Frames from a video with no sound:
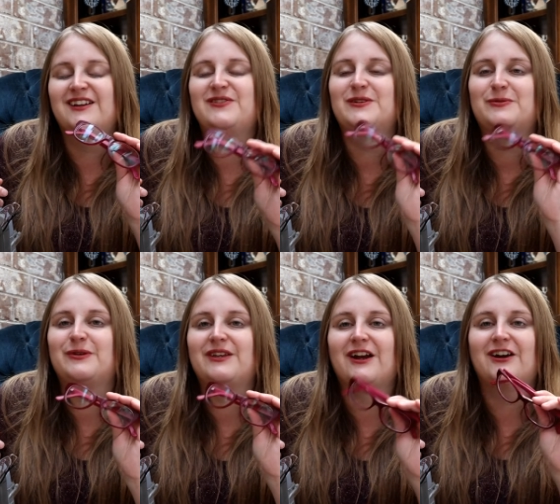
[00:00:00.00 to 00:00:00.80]
it was
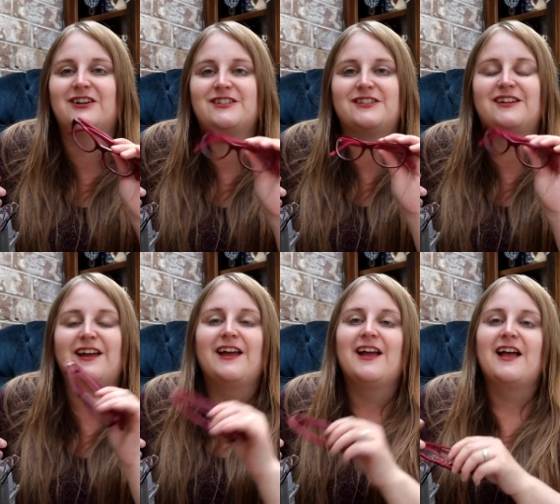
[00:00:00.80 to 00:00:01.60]
really hard
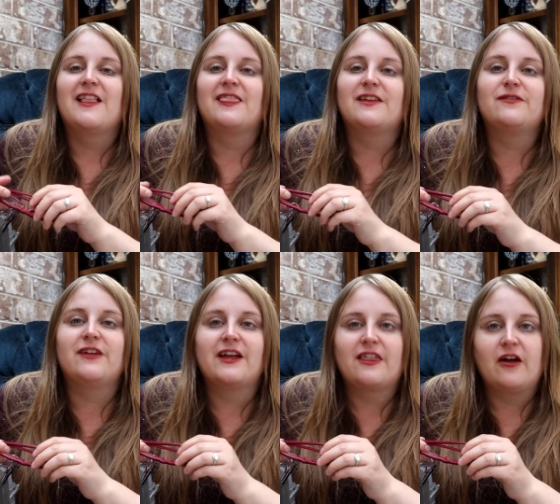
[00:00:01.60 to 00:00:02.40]
to live
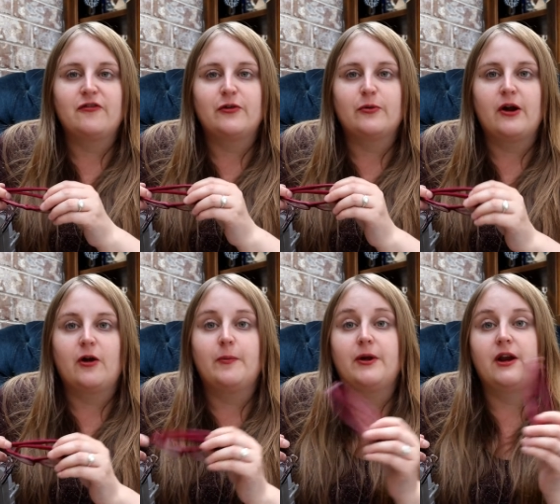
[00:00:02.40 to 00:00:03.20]
like that for a
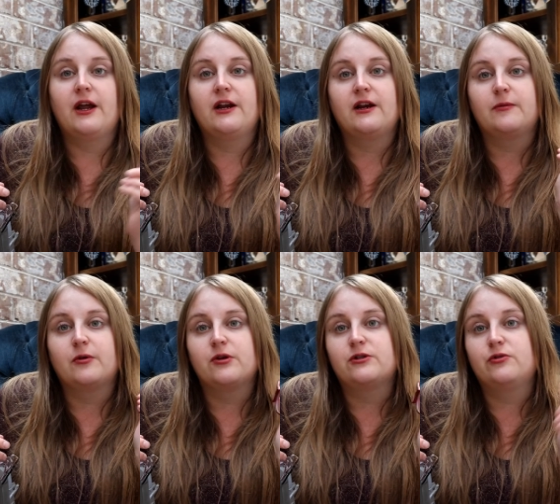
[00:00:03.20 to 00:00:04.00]
while, but I ended up
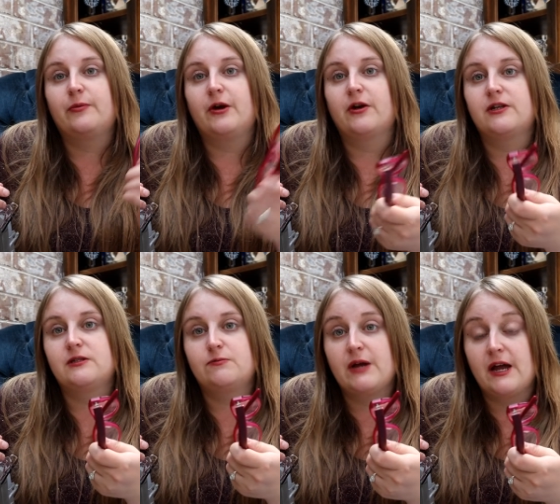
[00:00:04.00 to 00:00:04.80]
going to
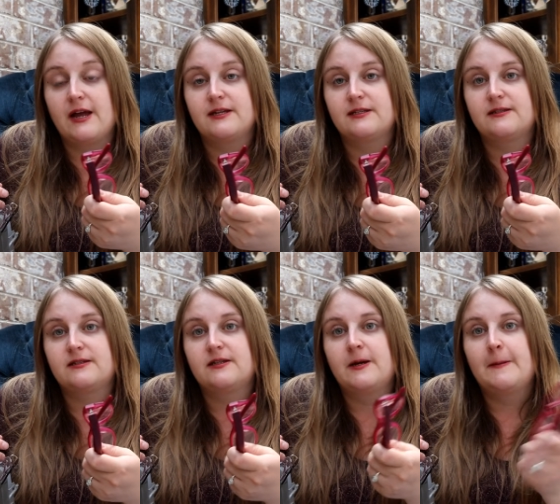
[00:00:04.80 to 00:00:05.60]
America's
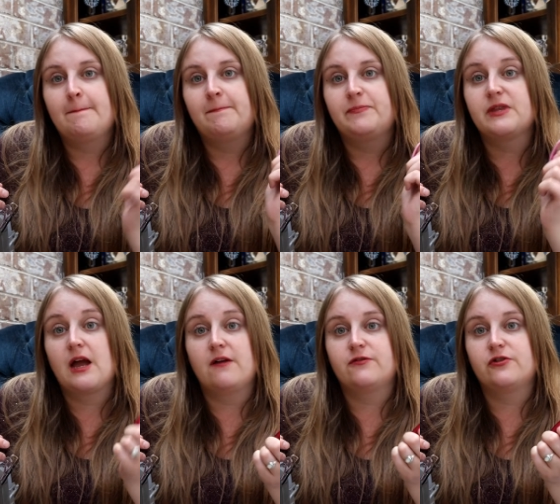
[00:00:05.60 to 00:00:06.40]
Best
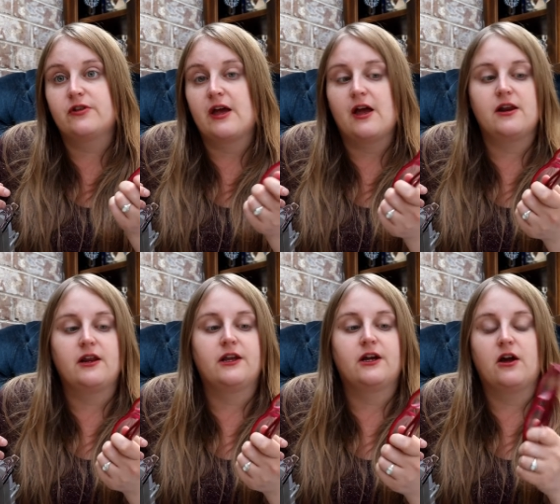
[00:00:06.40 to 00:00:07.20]
after that
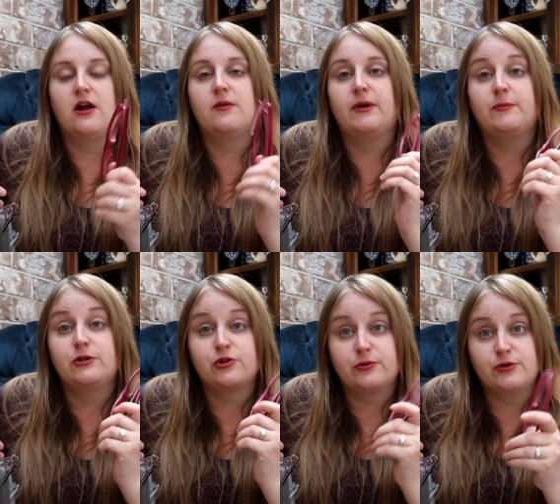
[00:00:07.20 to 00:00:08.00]
and I got my
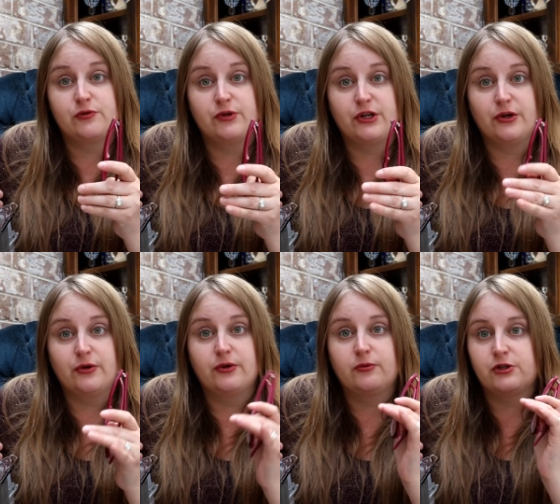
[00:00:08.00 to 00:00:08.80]
prescription
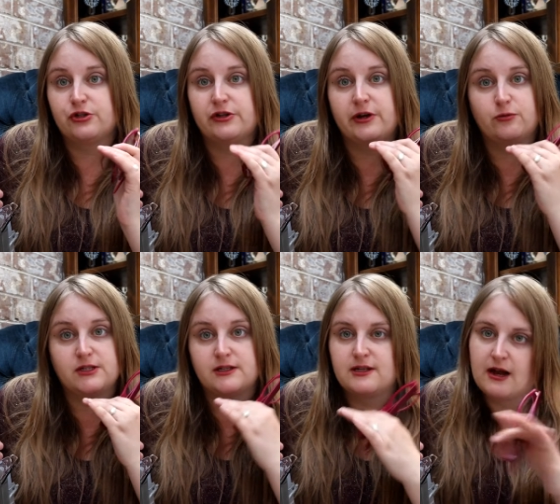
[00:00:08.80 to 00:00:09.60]
renewed, which it
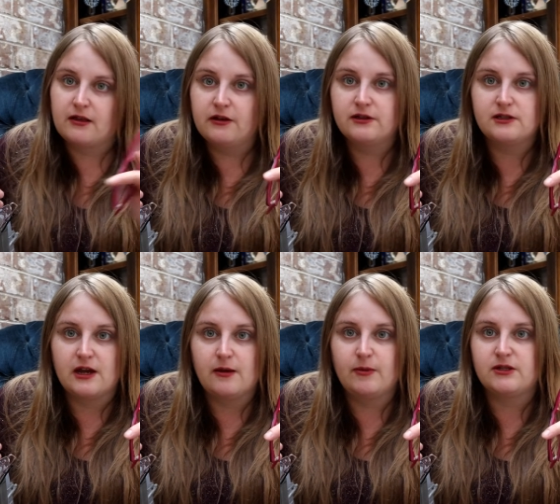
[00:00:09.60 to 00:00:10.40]
was exactly the
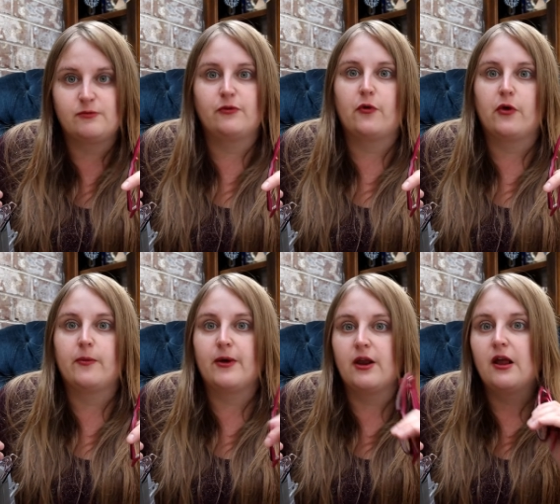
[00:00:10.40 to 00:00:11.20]
same as
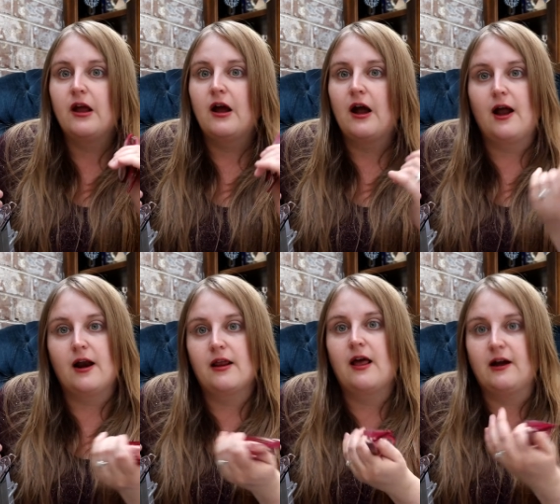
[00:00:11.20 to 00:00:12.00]
before, but I
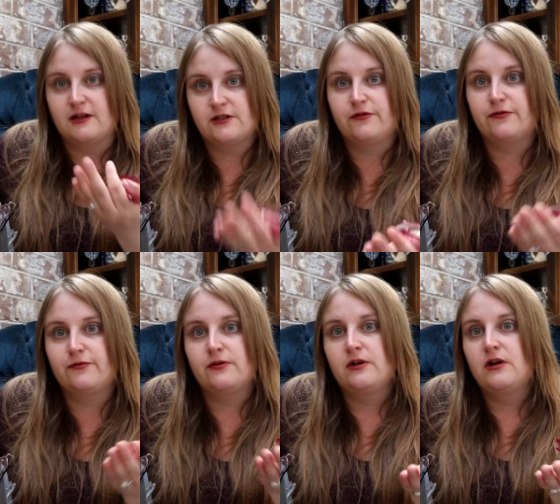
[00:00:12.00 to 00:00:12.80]
had an
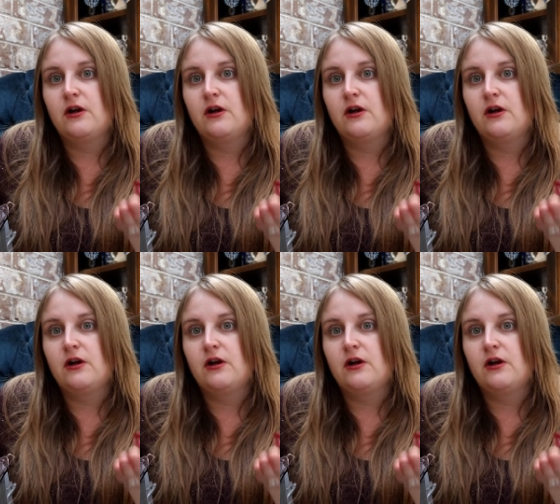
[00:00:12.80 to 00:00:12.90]
active